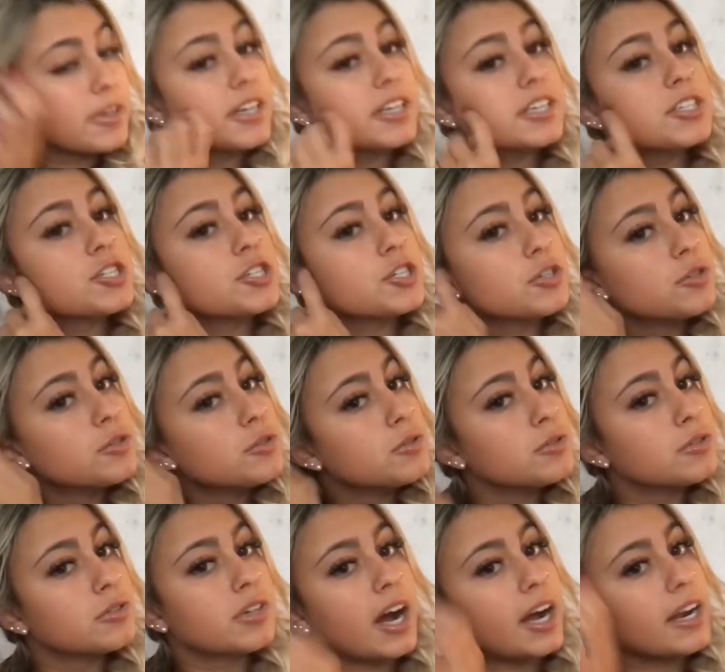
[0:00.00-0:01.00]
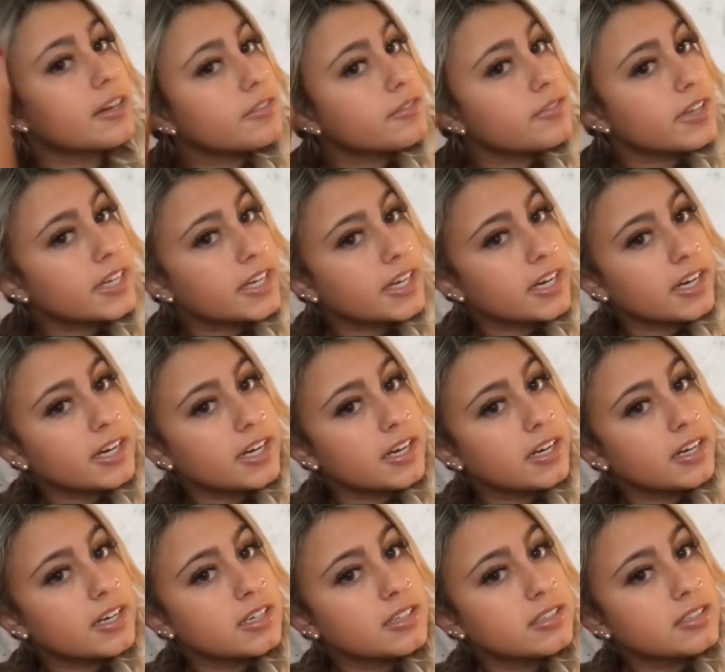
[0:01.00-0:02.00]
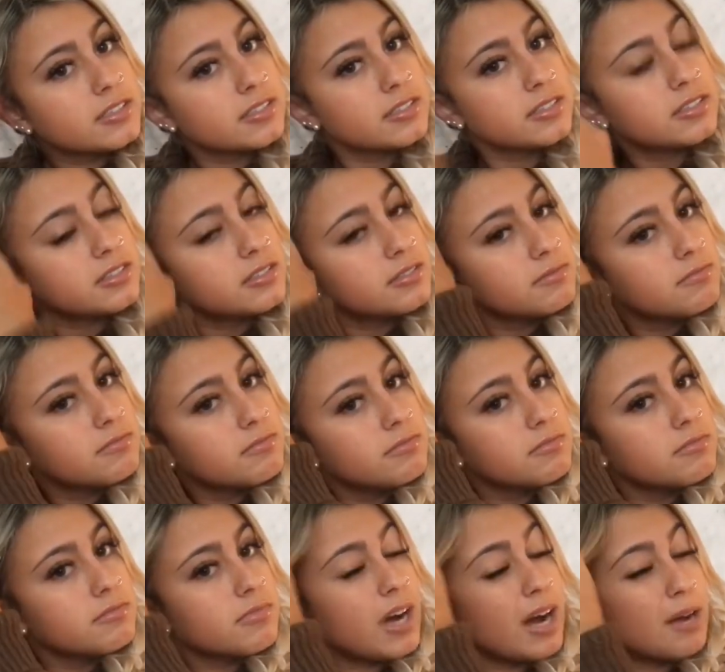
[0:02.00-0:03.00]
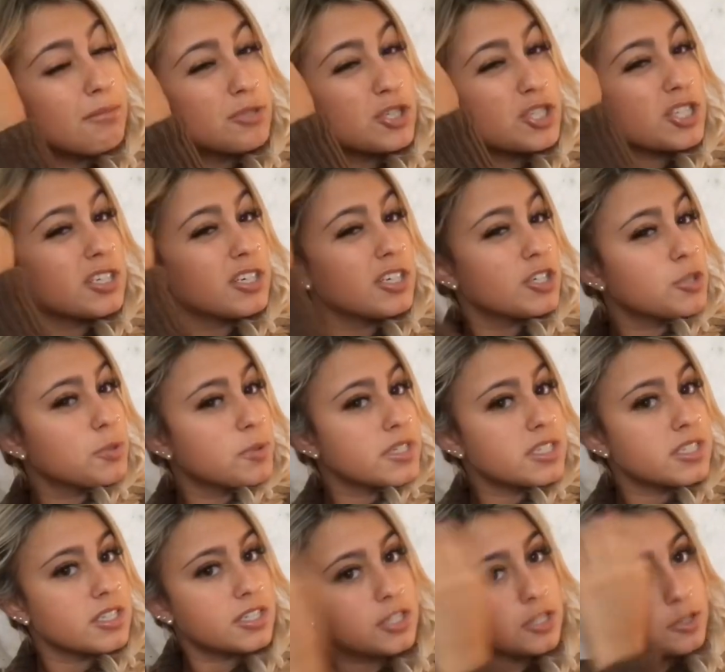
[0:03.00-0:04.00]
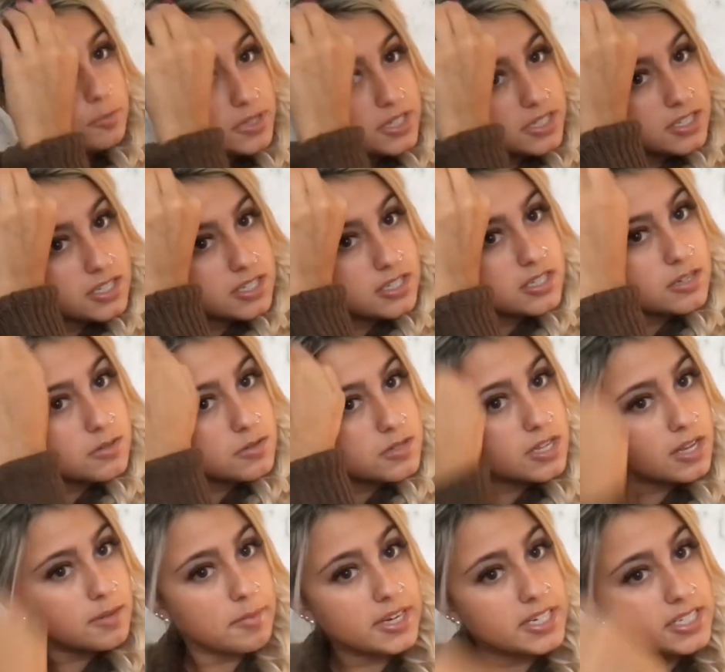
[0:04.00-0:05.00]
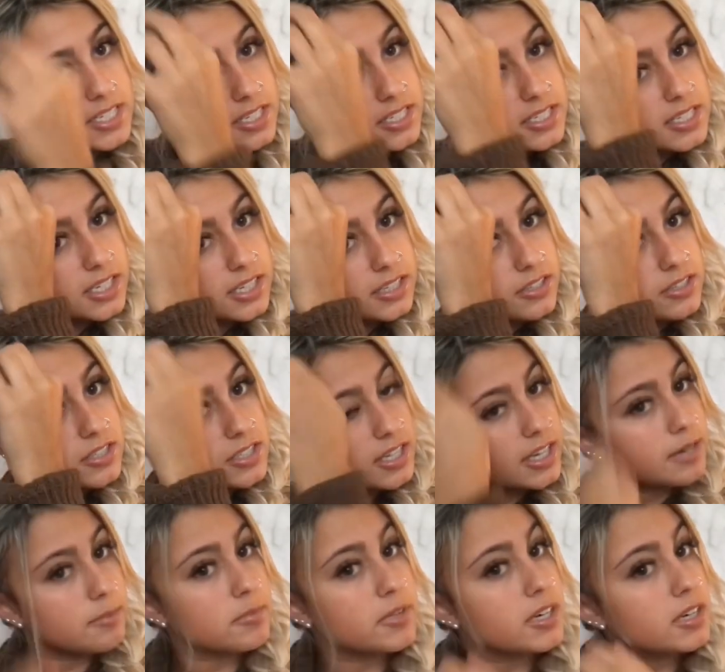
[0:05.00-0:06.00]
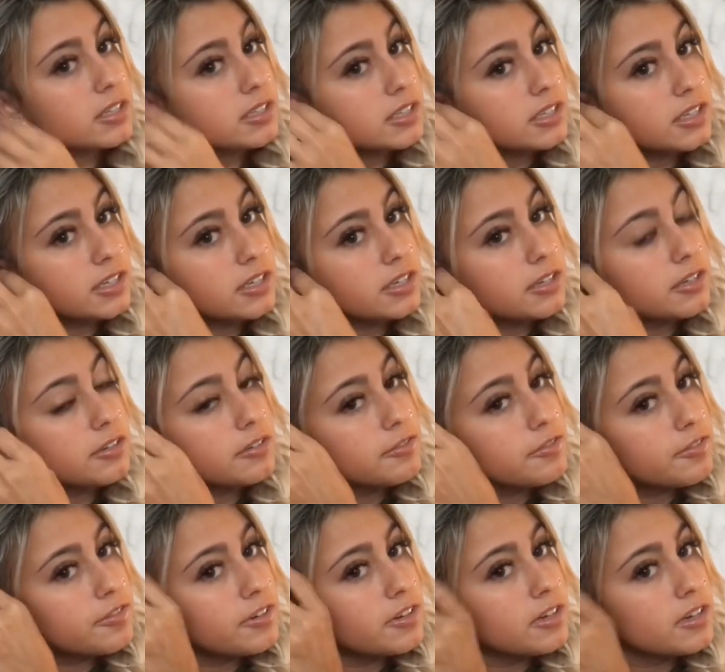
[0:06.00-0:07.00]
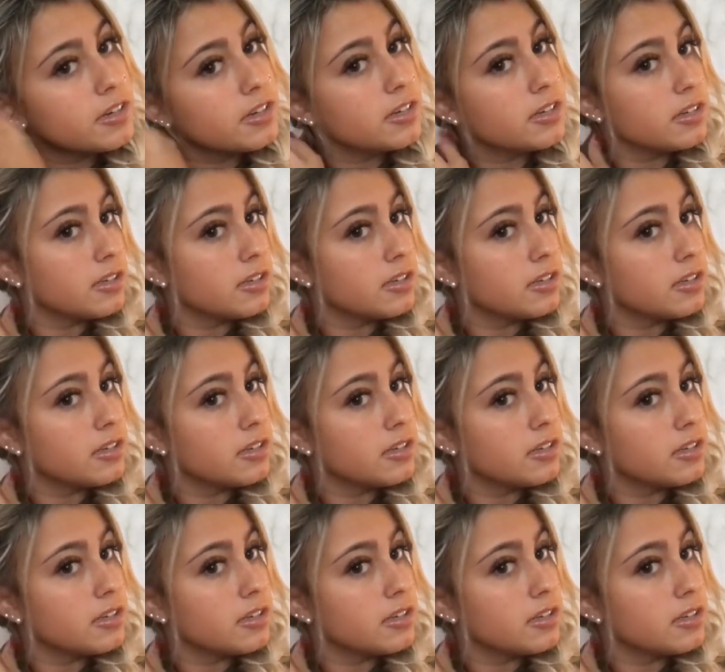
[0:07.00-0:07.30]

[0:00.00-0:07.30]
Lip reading: I'm gonna do kind of like I'm just gonna twist the two pieces. So same idea as the other side, I'm gonna leave